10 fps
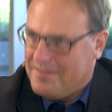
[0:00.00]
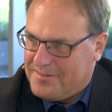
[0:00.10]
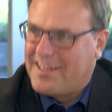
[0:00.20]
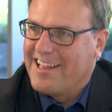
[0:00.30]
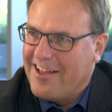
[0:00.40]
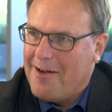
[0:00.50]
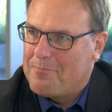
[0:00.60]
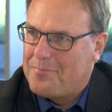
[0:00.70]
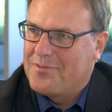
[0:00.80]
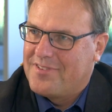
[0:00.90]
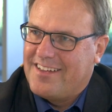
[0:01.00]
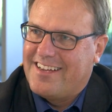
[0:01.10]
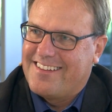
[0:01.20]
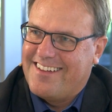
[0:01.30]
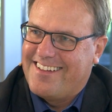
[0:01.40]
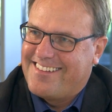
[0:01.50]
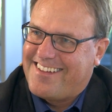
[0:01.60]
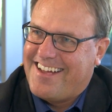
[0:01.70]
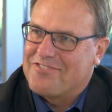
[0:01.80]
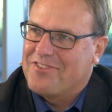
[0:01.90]
skill up and, and,
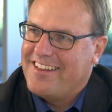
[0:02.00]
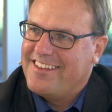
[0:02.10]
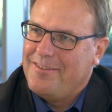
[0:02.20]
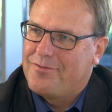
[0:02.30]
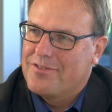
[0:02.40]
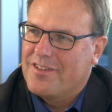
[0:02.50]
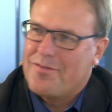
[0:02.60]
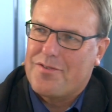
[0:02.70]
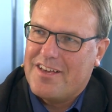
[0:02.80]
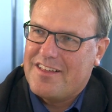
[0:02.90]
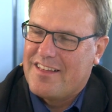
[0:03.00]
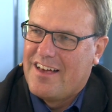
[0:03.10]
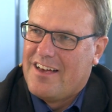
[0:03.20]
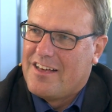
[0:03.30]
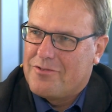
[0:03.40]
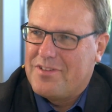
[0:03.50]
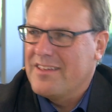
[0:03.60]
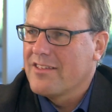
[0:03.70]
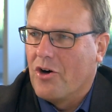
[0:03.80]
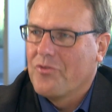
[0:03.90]
and get ready for these things. So
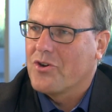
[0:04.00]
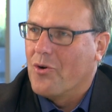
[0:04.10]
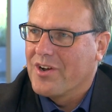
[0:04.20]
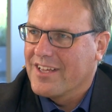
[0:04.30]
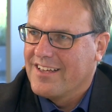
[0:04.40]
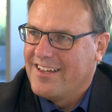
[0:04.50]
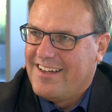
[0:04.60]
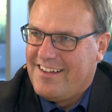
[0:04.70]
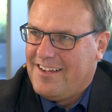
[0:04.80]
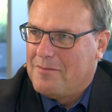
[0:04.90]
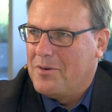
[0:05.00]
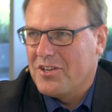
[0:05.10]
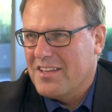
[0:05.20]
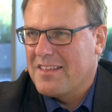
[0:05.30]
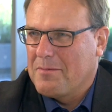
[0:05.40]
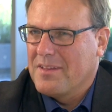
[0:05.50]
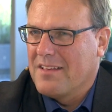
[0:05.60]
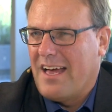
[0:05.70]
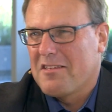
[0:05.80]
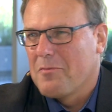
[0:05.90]
this is ongoing. But it's, I
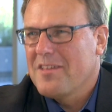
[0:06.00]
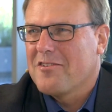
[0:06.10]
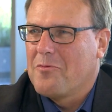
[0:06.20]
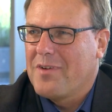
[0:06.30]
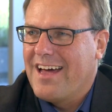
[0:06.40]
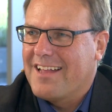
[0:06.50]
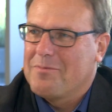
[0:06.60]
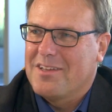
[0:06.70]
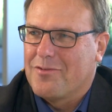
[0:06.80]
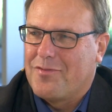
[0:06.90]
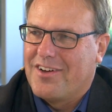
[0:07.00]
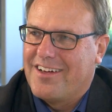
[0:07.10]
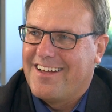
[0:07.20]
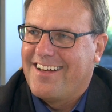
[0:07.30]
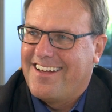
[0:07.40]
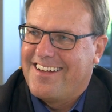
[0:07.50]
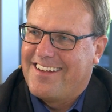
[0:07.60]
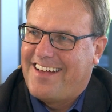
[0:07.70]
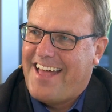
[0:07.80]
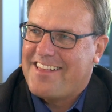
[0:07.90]
mean, as Swisscom, we had a bit of a,
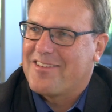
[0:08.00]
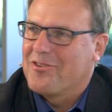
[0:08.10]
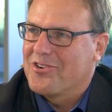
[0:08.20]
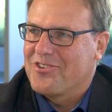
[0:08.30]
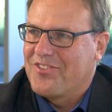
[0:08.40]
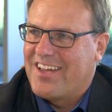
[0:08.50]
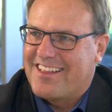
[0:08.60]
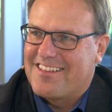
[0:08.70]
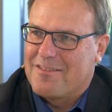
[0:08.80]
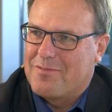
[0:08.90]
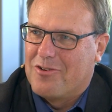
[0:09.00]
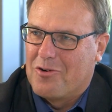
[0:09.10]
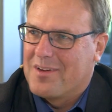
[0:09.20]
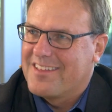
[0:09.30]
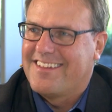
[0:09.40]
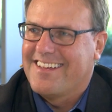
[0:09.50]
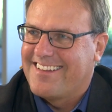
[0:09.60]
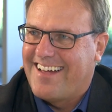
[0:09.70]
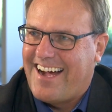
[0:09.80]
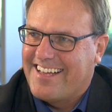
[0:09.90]
a, a, head start on that since we always did
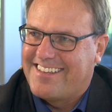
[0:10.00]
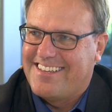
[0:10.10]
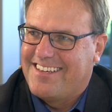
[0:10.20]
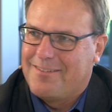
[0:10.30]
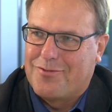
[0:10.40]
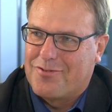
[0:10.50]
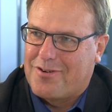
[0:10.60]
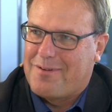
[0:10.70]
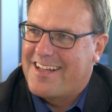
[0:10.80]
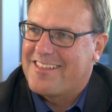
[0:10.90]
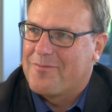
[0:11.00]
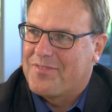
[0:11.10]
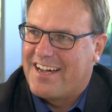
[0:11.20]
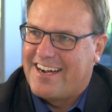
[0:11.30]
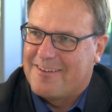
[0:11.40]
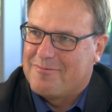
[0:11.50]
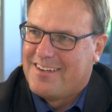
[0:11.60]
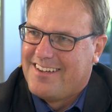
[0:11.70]
IT for quite some time.